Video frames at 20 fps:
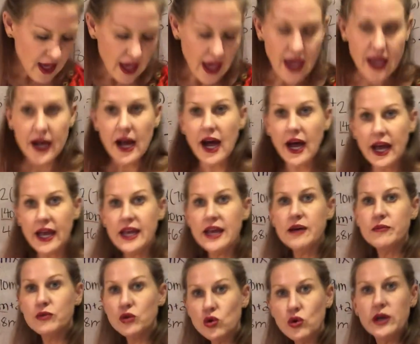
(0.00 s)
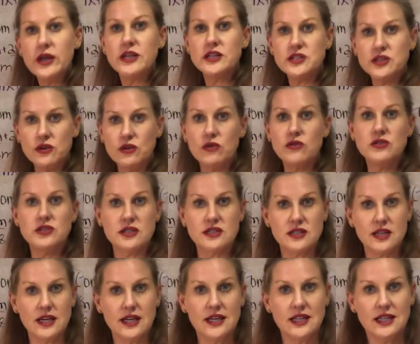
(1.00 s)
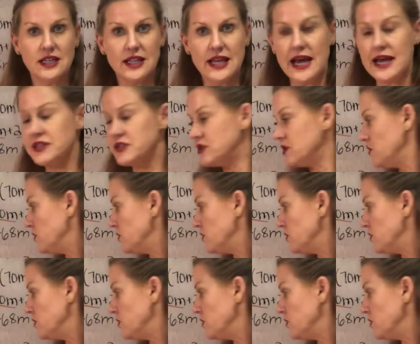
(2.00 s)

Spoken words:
and I am going to, just like in the last